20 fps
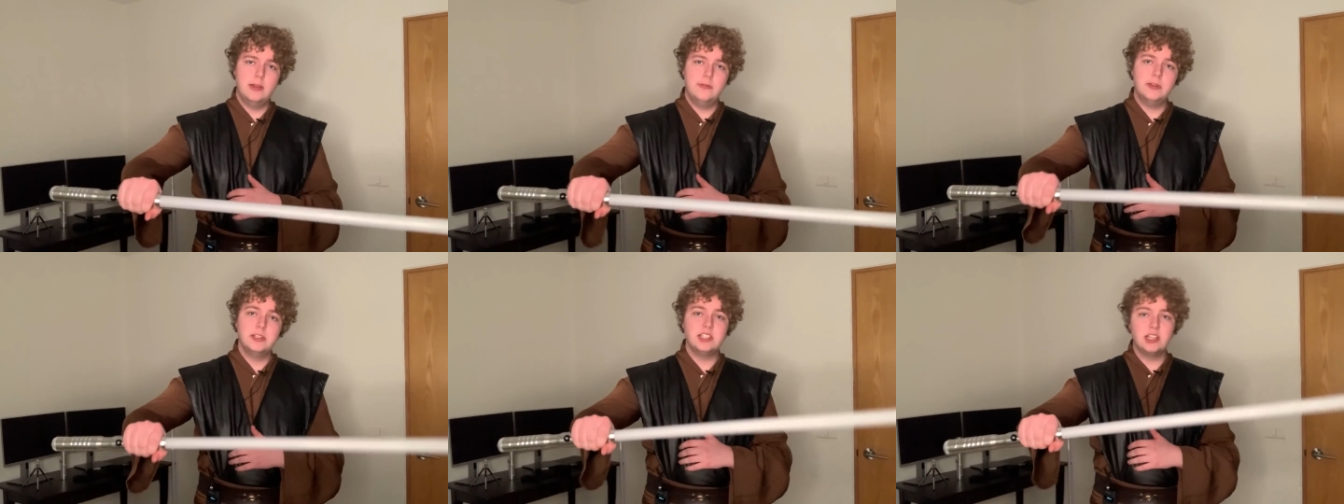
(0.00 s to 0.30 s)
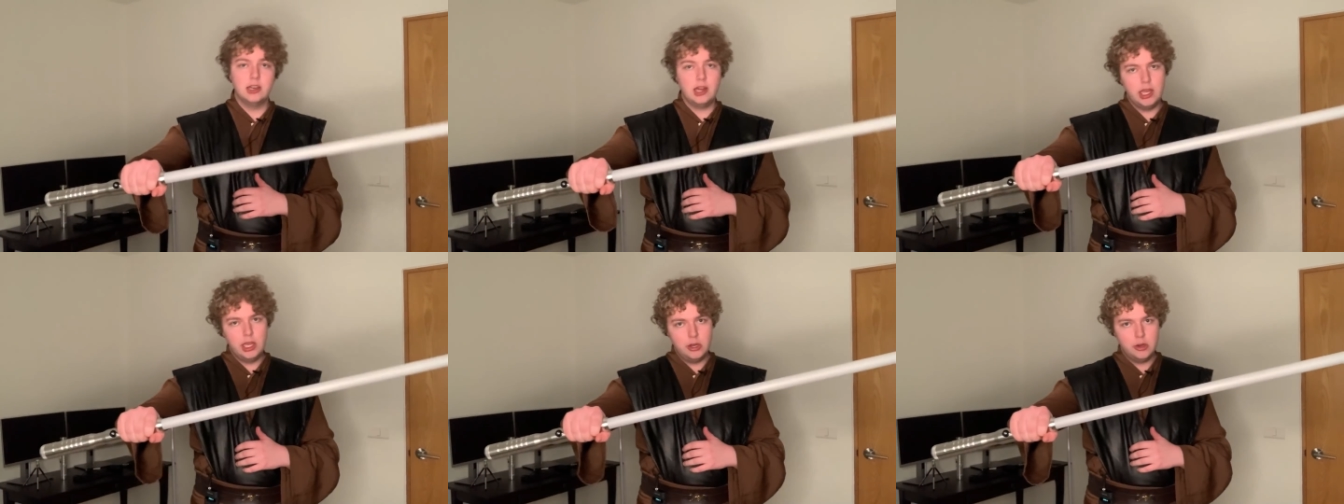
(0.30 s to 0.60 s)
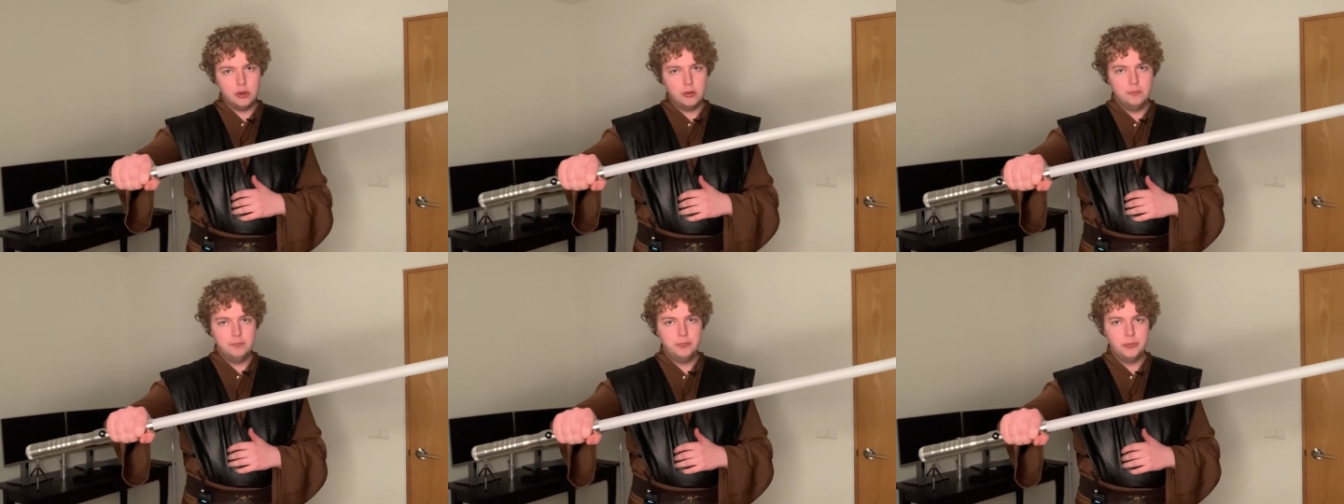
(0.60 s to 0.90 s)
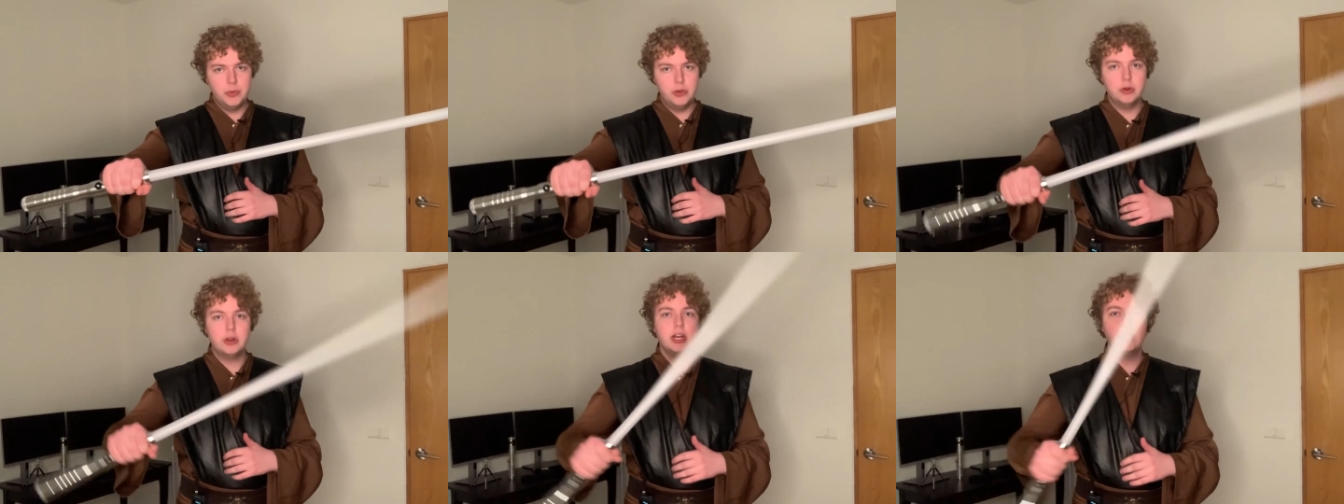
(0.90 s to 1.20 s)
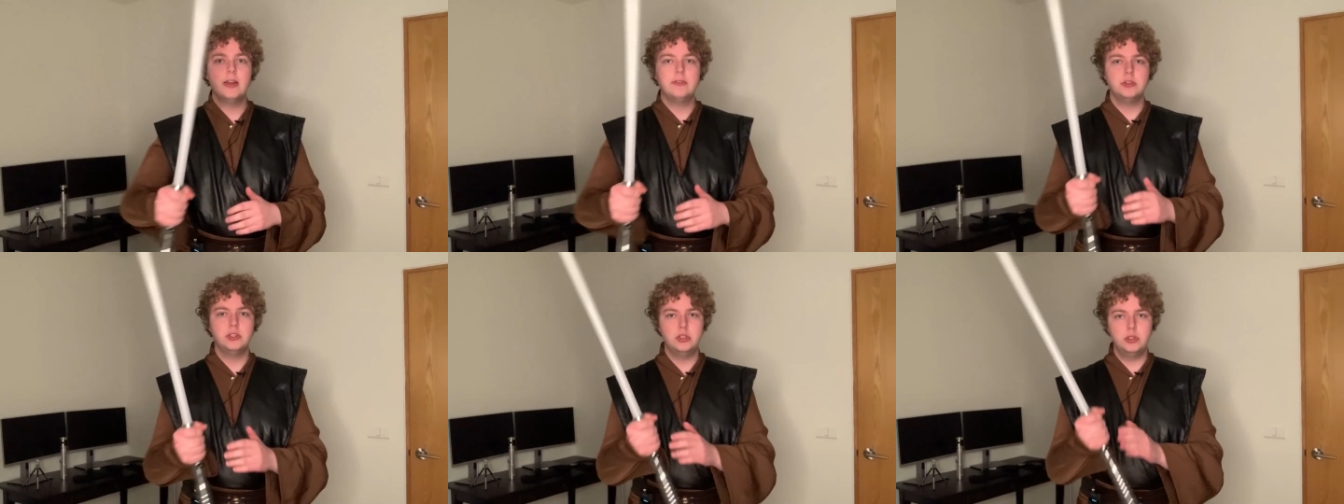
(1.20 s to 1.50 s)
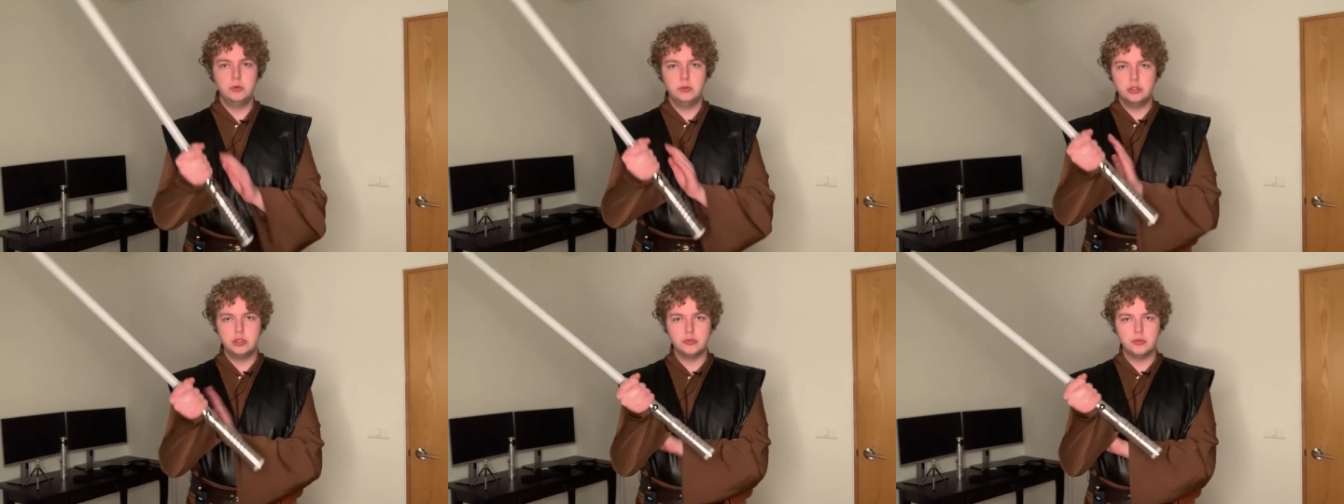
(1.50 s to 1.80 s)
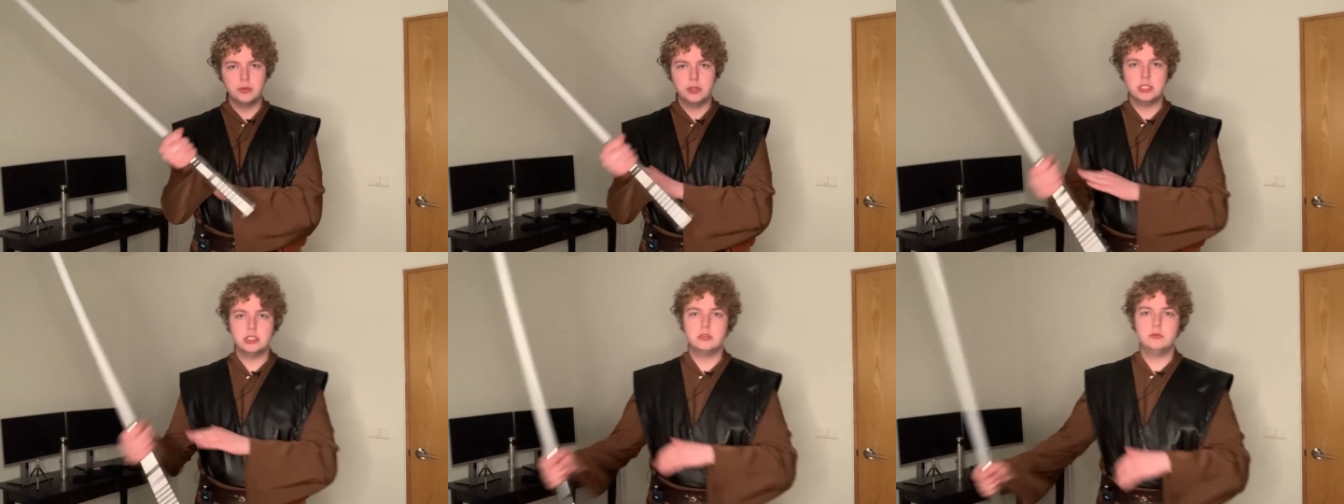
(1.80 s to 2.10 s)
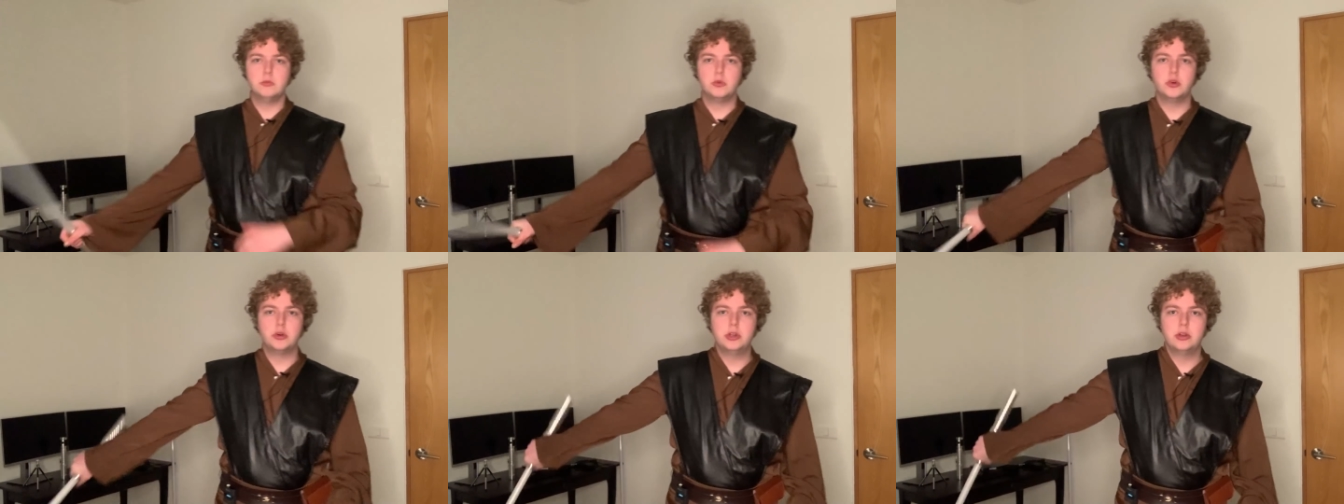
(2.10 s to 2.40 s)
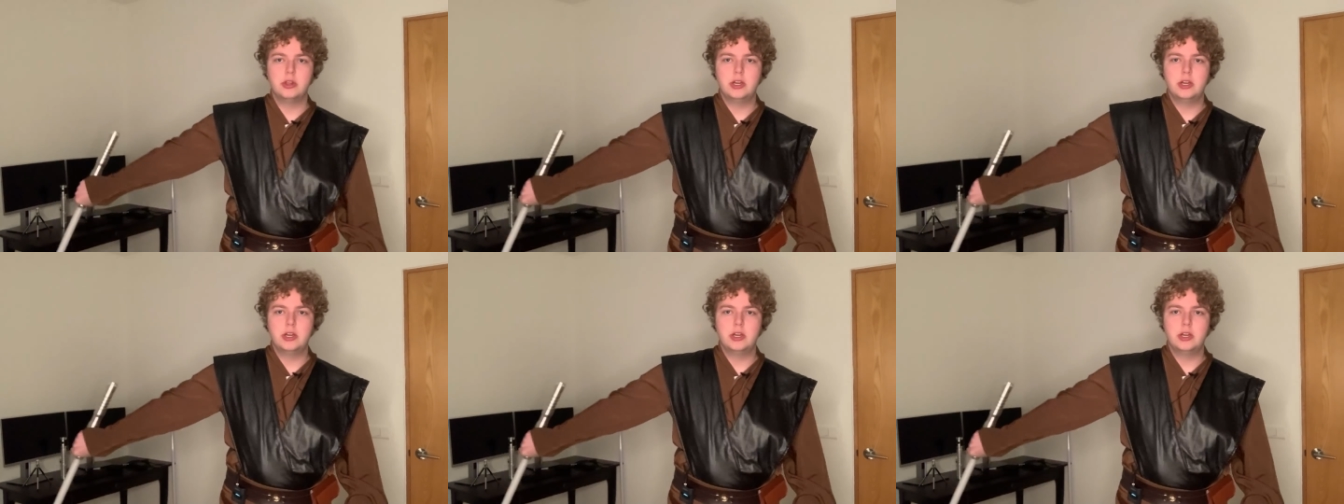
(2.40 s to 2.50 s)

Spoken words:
If it's lighter, you're going to have to use your wrist more.